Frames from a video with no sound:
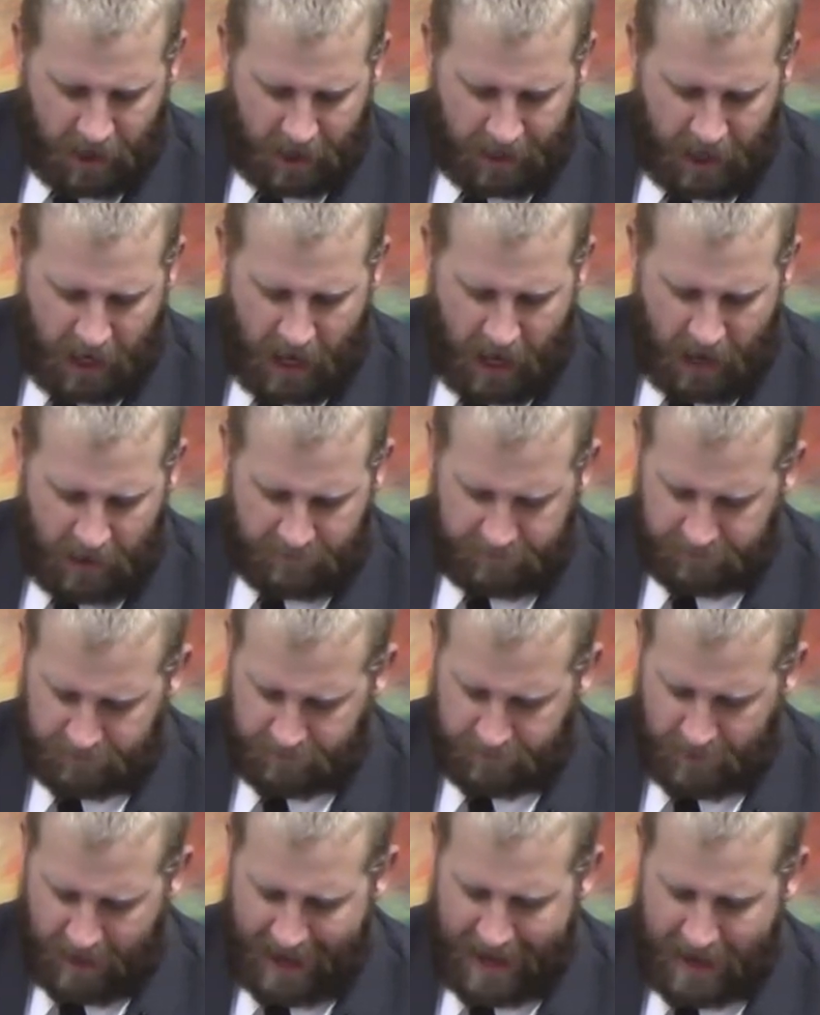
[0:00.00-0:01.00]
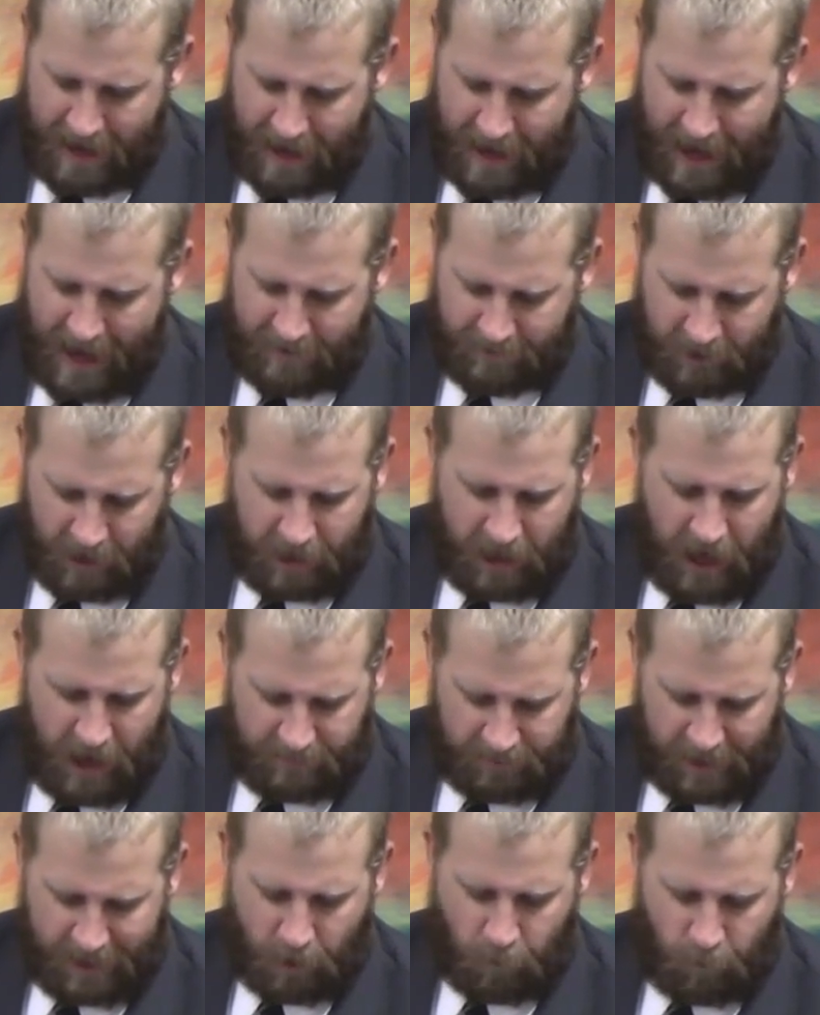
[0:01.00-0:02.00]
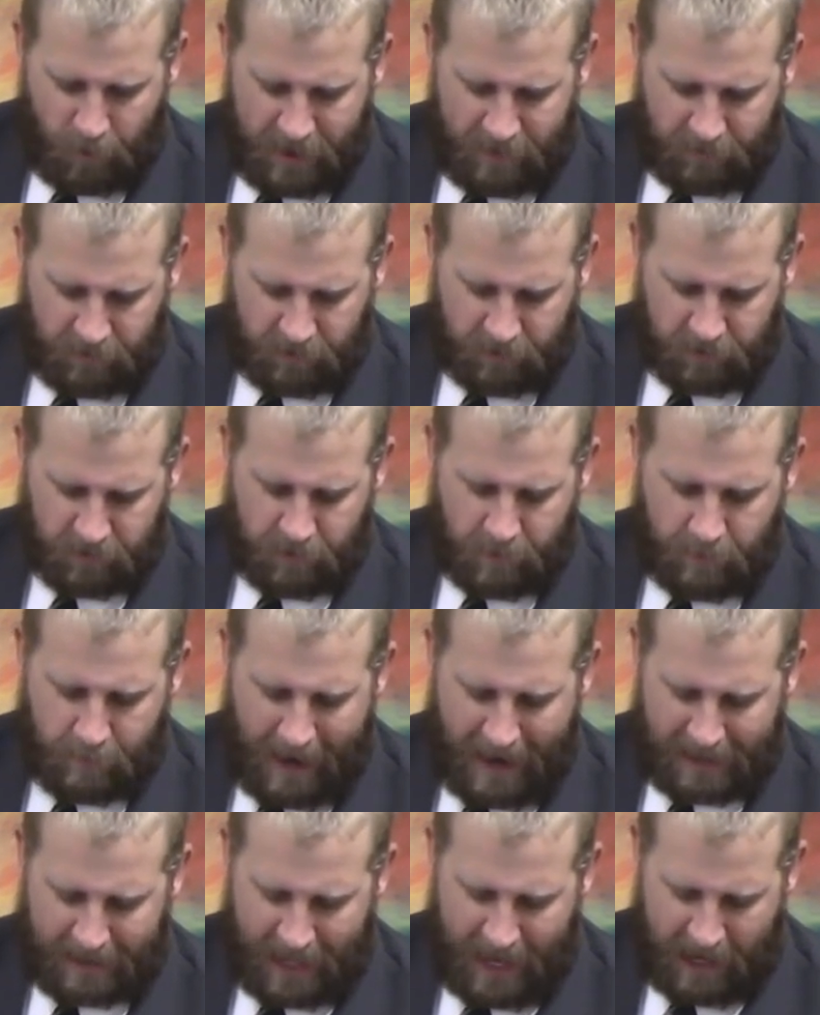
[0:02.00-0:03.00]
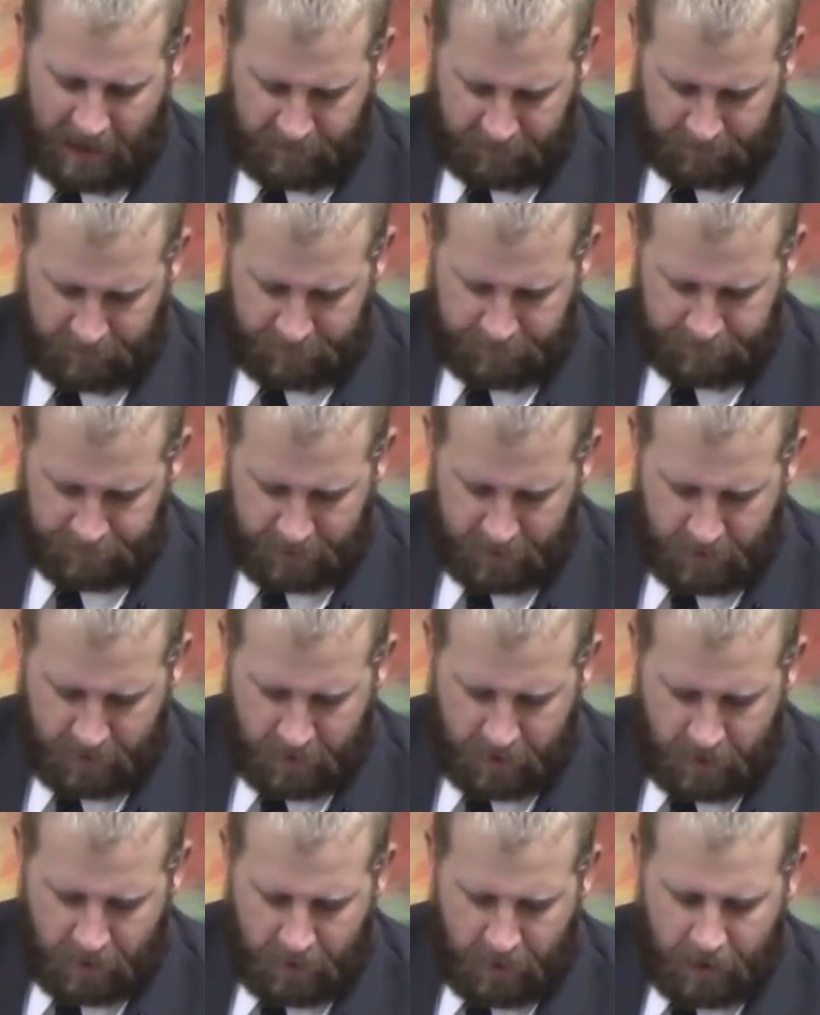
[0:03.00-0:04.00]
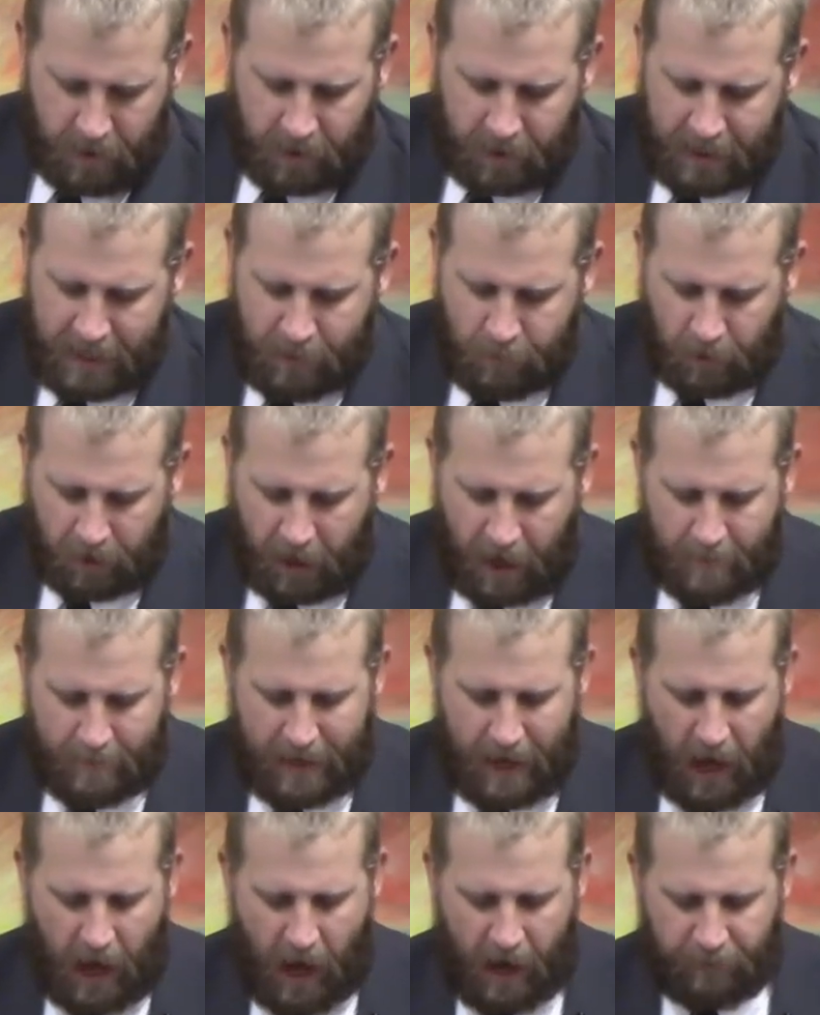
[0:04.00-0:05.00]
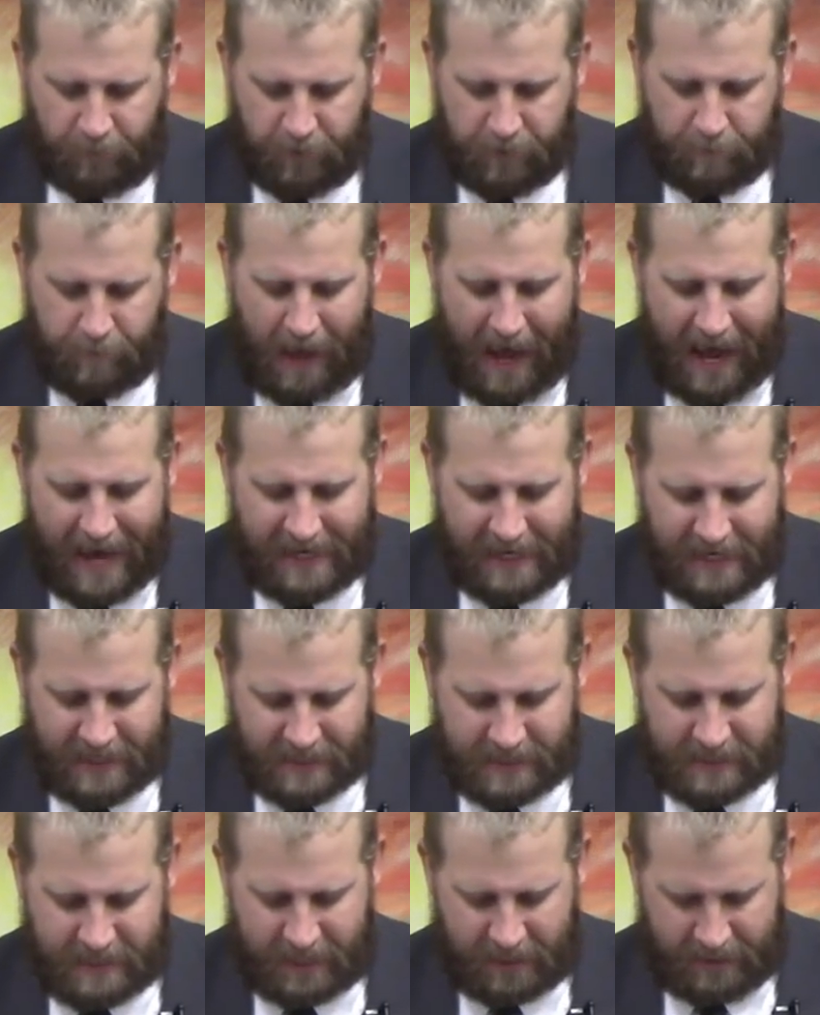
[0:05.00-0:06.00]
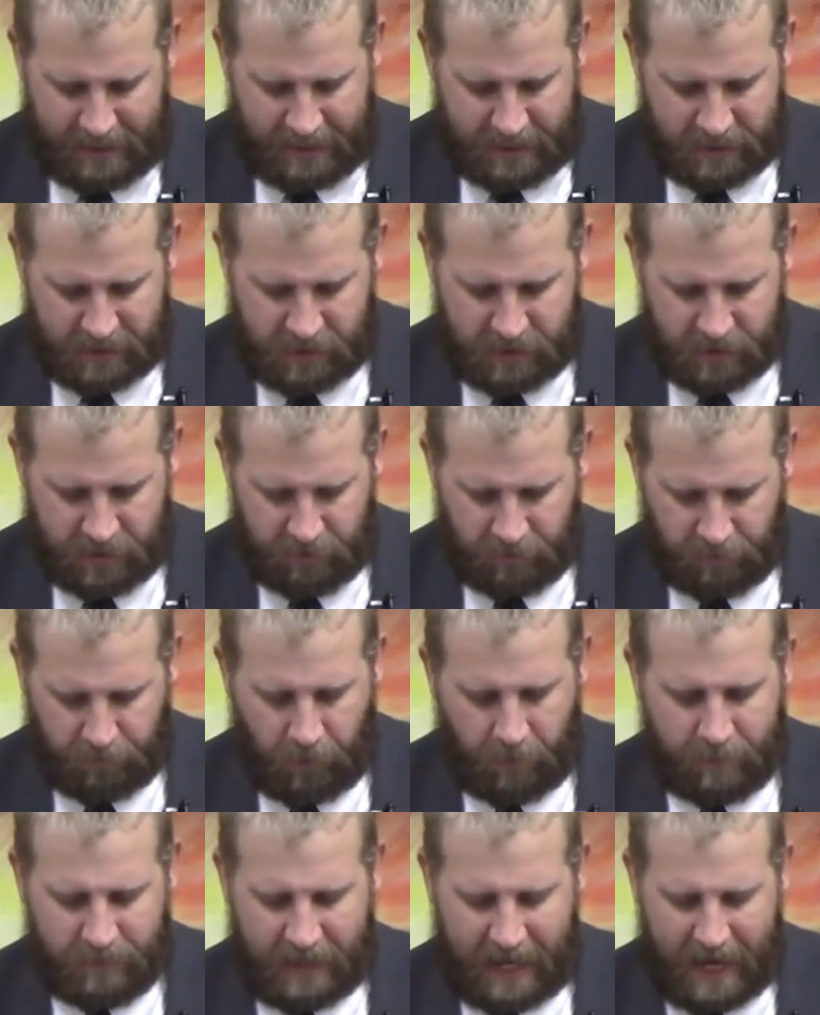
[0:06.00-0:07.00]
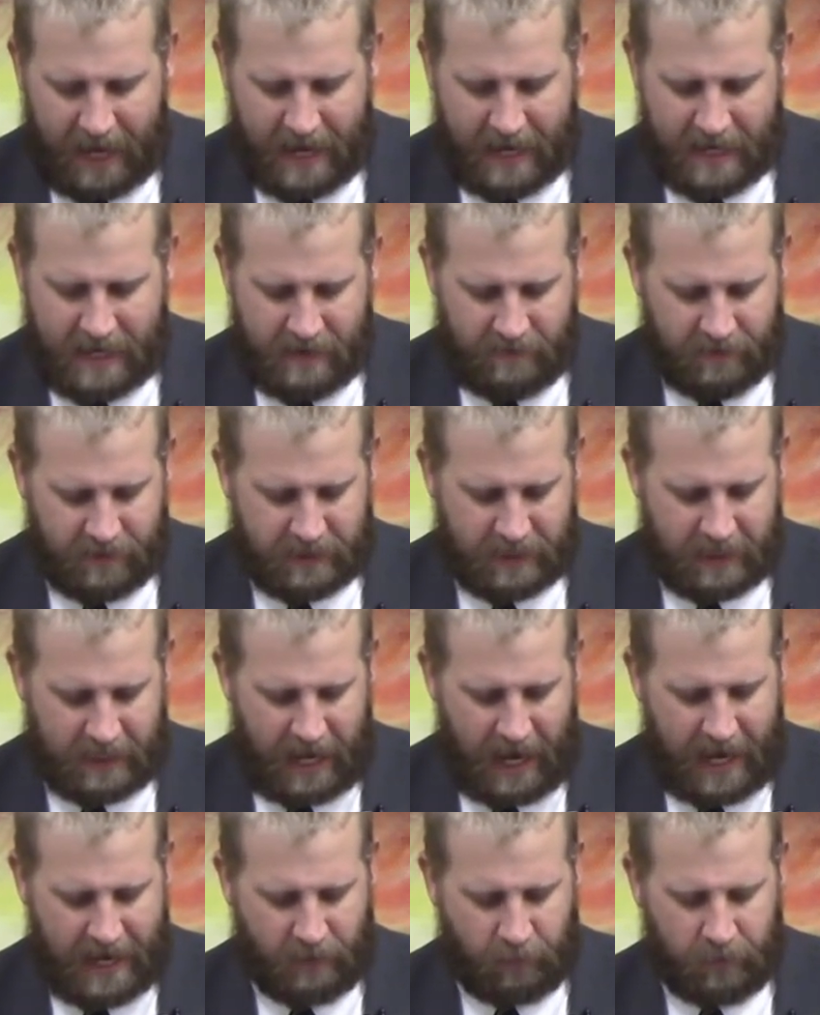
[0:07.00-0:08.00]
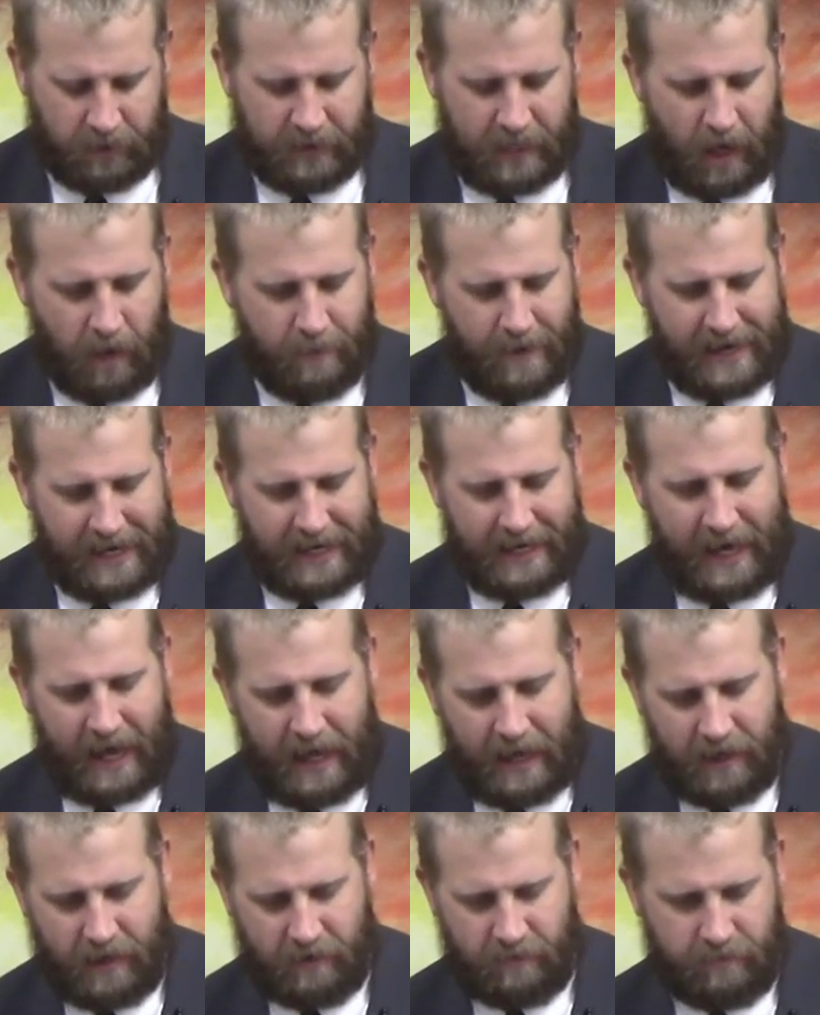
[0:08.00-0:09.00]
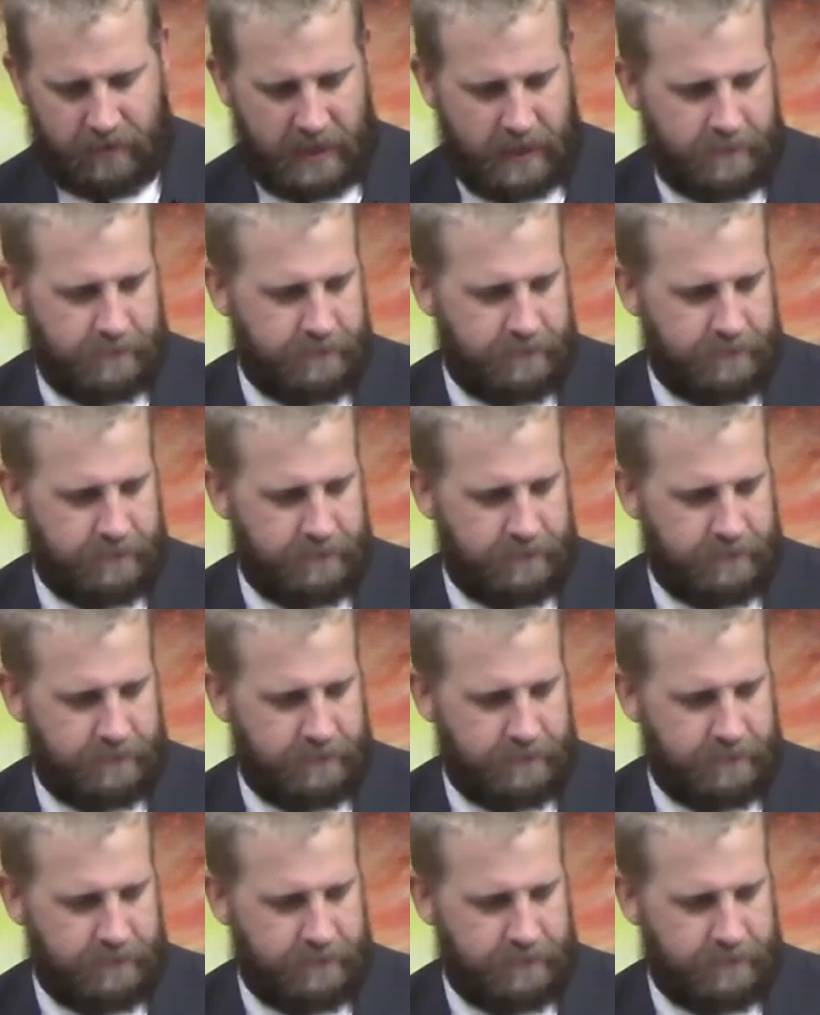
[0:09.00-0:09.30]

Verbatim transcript: off I, I have cut off like a weaver my life. He will cut me off with pining sickness. From day even to night wilt thou make an end of me.